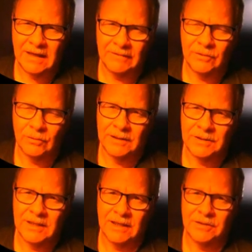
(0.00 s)
got fuel
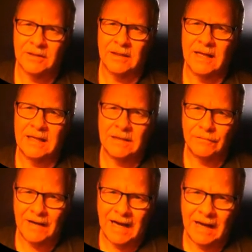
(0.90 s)
injection in
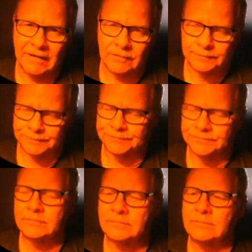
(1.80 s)
85.
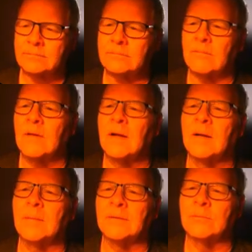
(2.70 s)

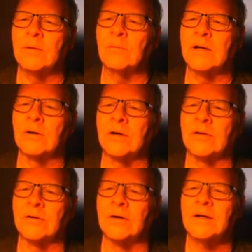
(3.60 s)
But one way or
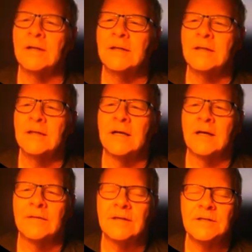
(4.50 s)
another,
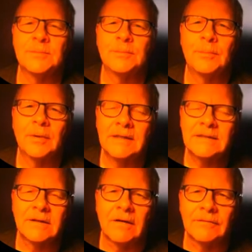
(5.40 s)
these
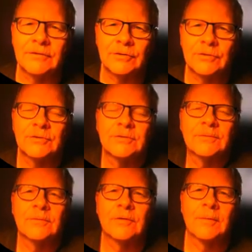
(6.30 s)
police officers
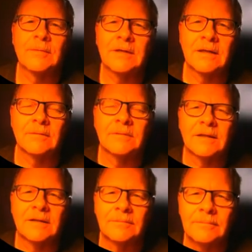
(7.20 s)
from the
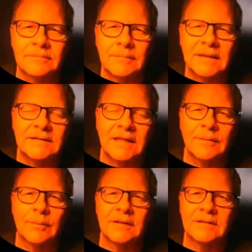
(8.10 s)
big
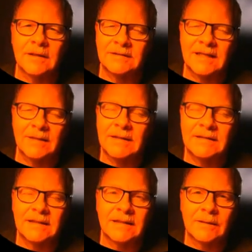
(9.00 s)
city police, I say
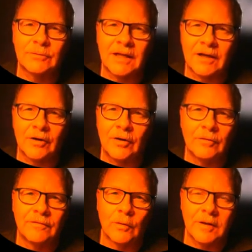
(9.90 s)
big city, there was like
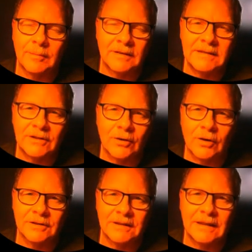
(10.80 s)
140 police
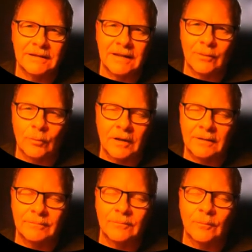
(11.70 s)
cars in that town
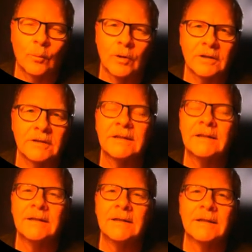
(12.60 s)
where I worked.
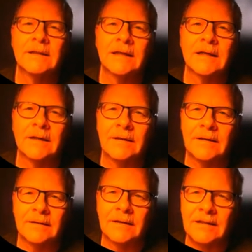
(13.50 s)

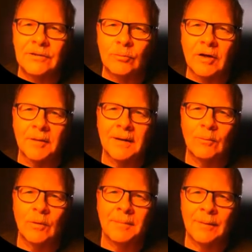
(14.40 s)
And each one of them
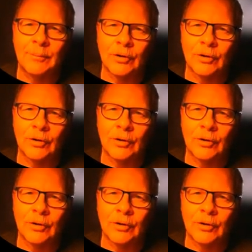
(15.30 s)
had one man per